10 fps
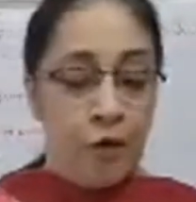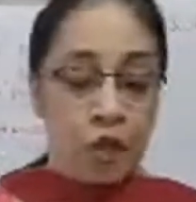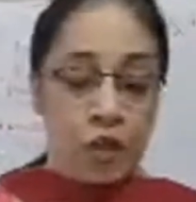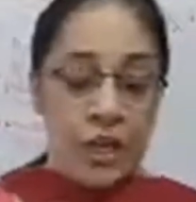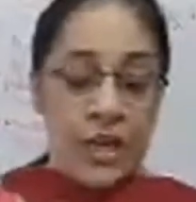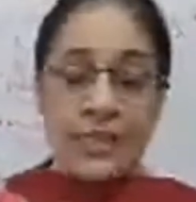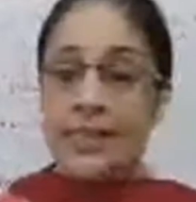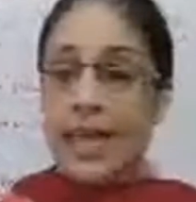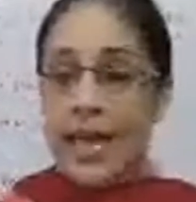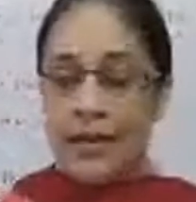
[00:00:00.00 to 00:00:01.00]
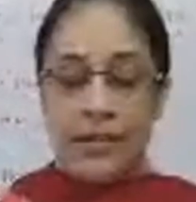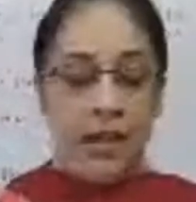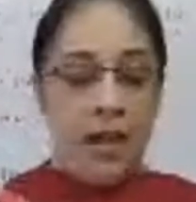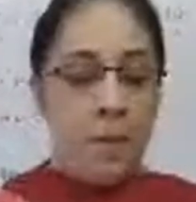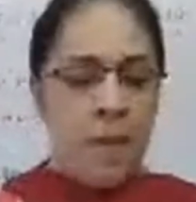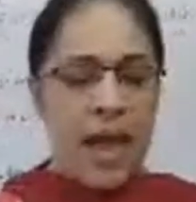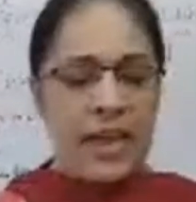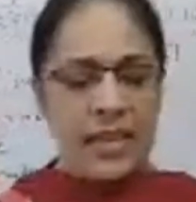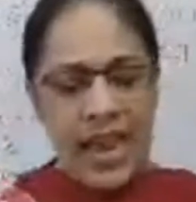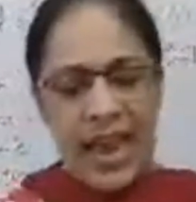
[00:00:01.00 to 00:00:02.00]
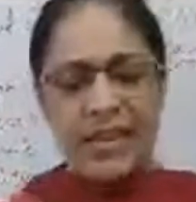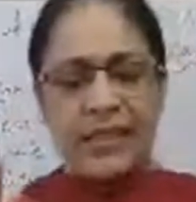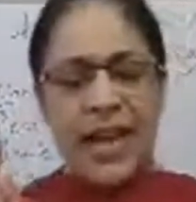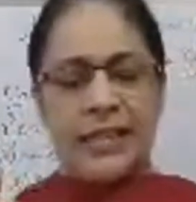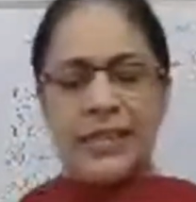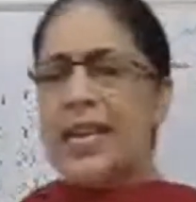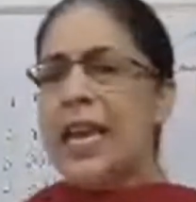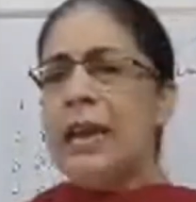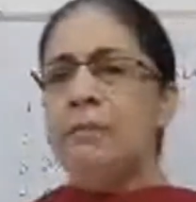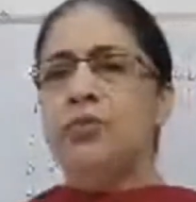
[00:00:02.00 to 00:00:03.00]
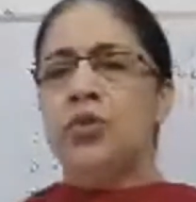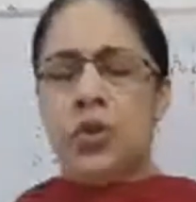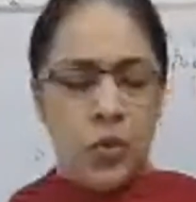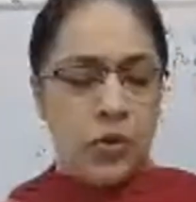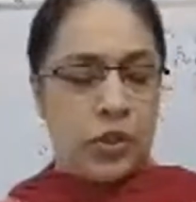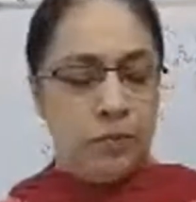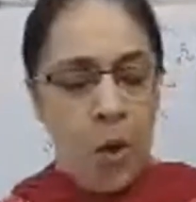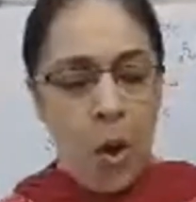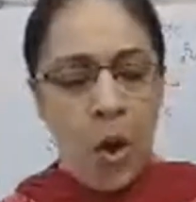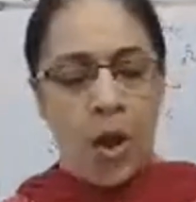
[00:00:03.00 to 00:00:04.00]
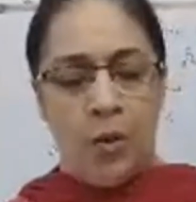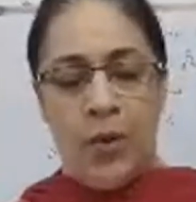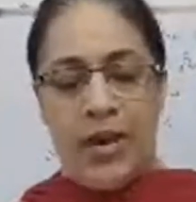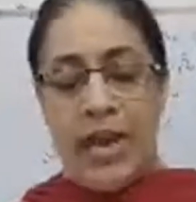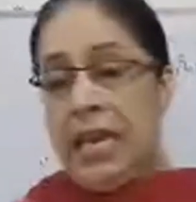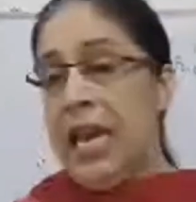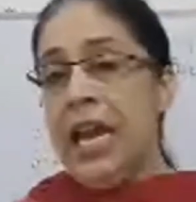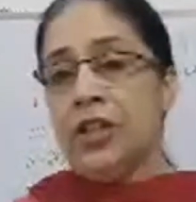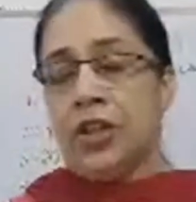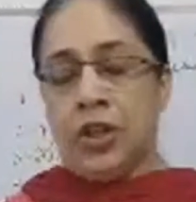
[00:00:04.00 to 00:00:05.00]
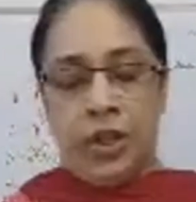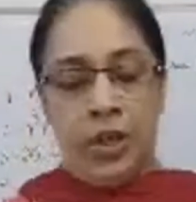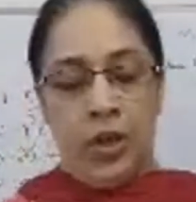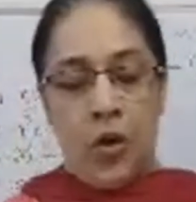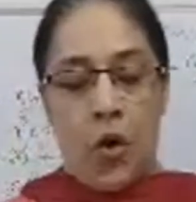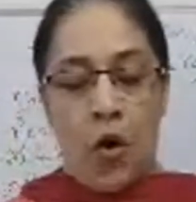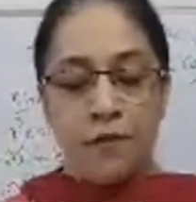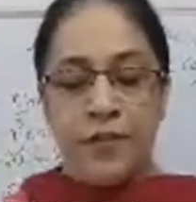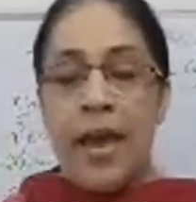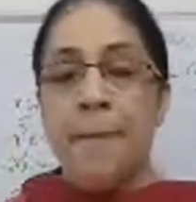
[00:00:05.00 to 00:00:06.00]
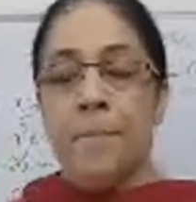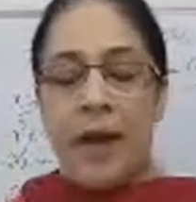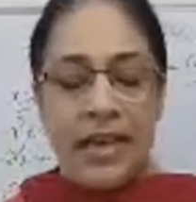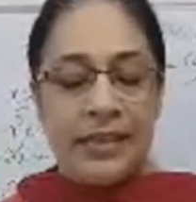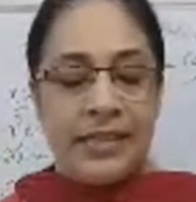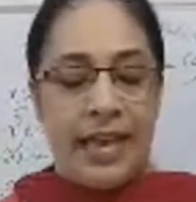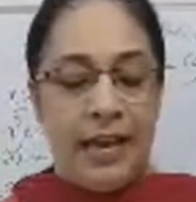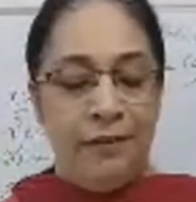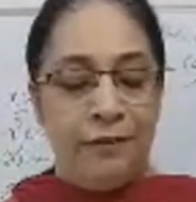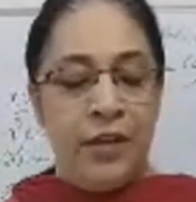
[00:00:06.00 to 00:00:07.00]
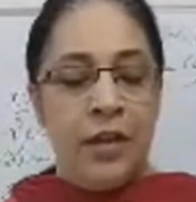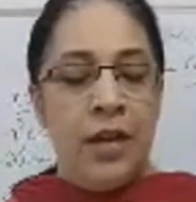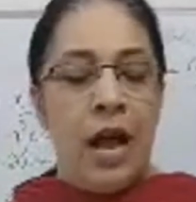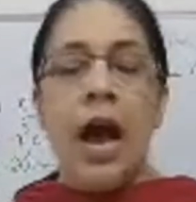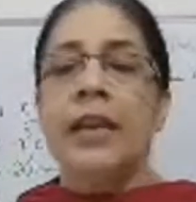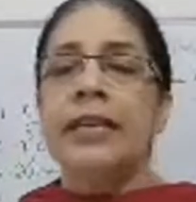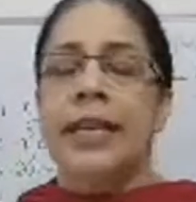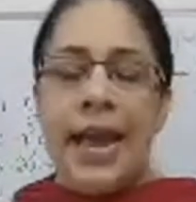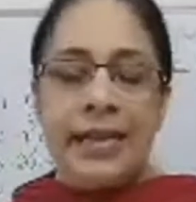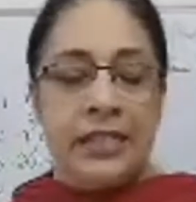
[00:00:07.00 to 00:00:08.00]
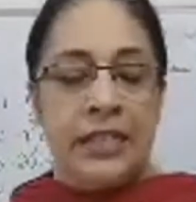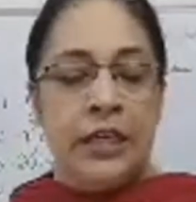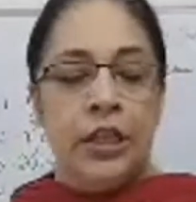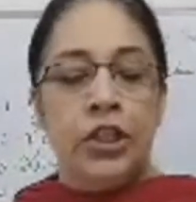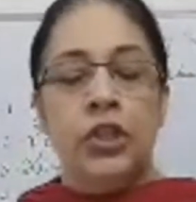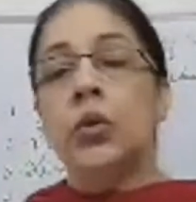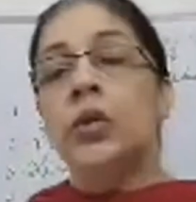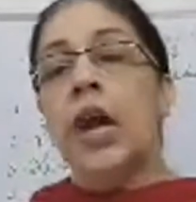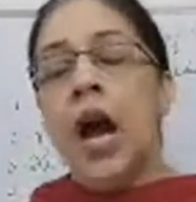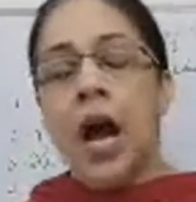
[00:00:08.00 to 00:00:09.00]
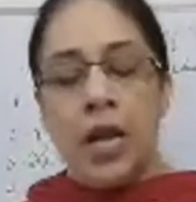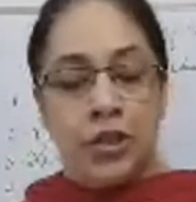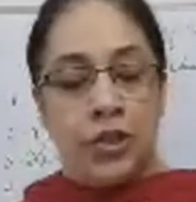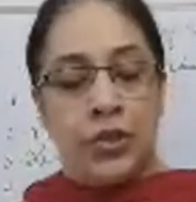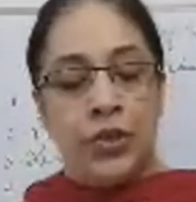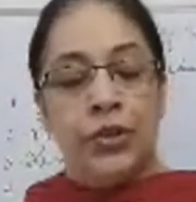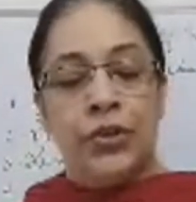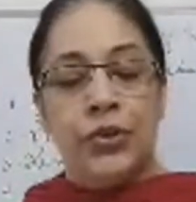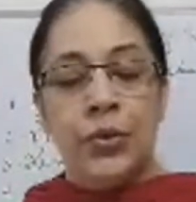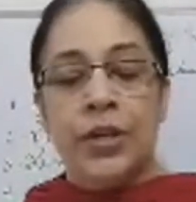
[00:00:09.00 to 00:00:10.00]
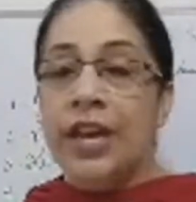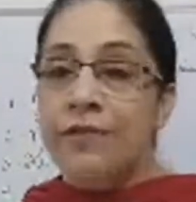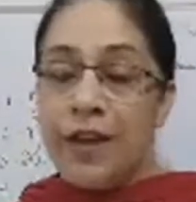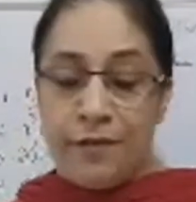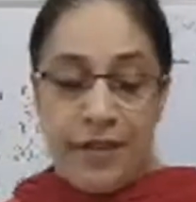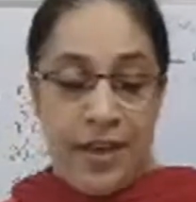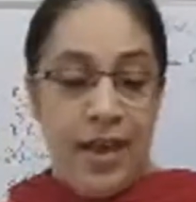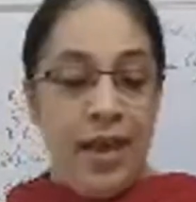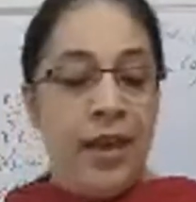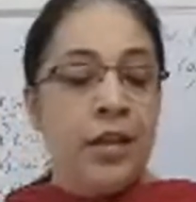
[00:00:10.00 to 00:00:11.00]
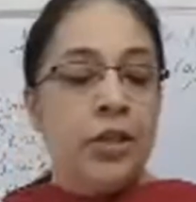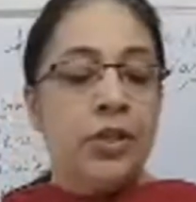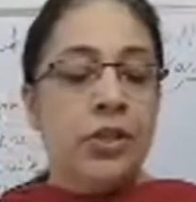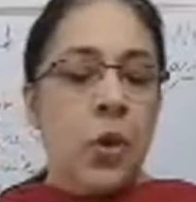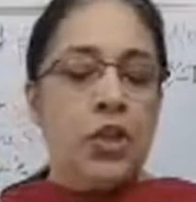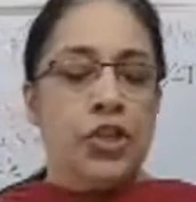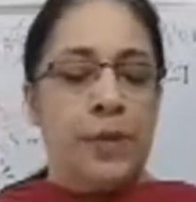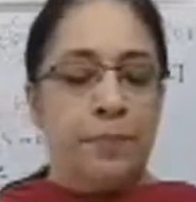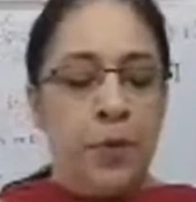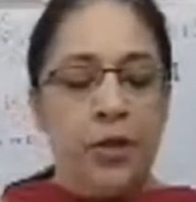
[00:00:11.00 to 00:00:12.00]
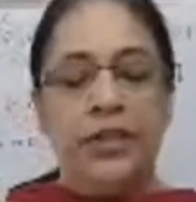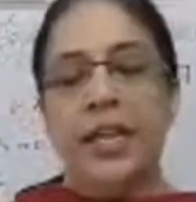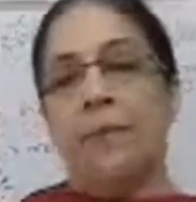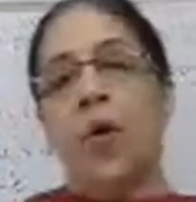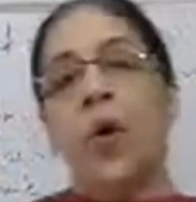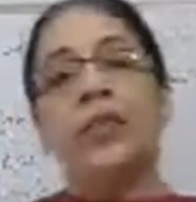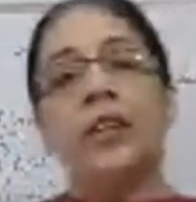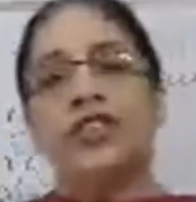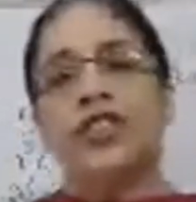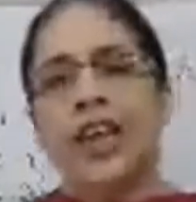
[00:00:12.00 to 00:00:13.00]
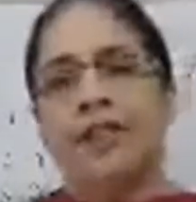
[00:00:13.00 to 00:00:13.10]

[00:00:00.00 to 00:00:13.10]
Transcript: For she said, my cakes that seem too small when I eat of them myself are yet too large to give away. So she put them on the shelf.